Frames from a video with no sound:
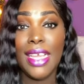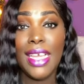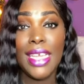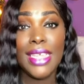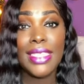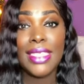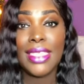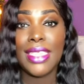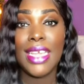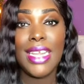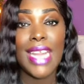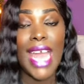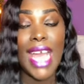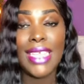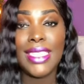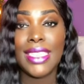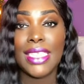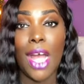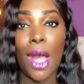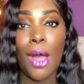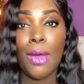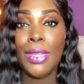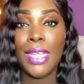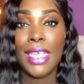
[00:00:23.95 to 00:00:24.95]
See, that's
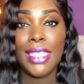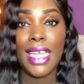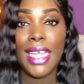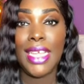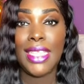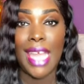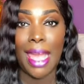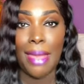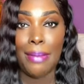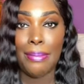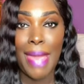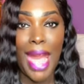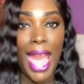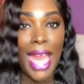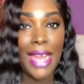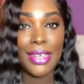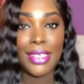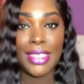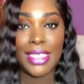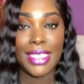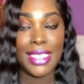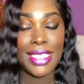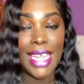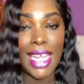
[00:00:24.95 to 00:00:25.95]
the only thing that
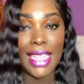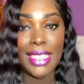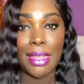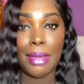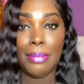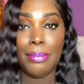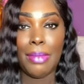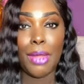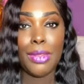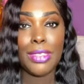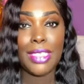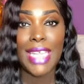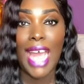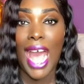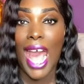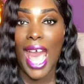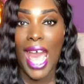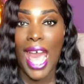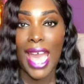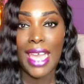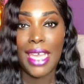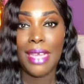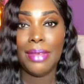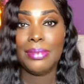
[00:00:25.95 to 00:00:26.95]
matters, is that the Most
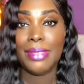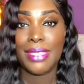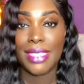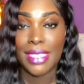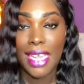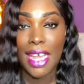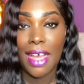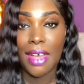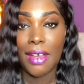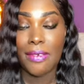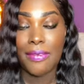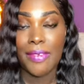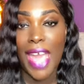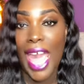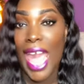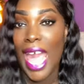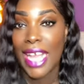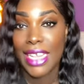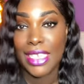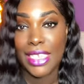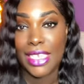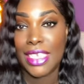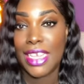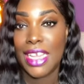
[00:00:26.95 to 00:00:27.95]
High himself
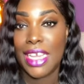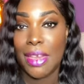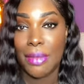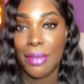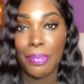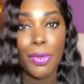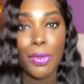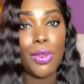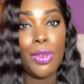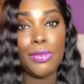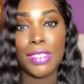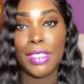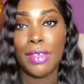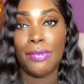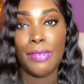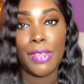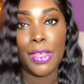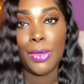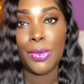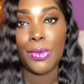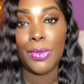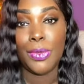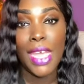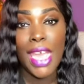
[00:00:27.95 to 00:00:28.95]
actually approves of you.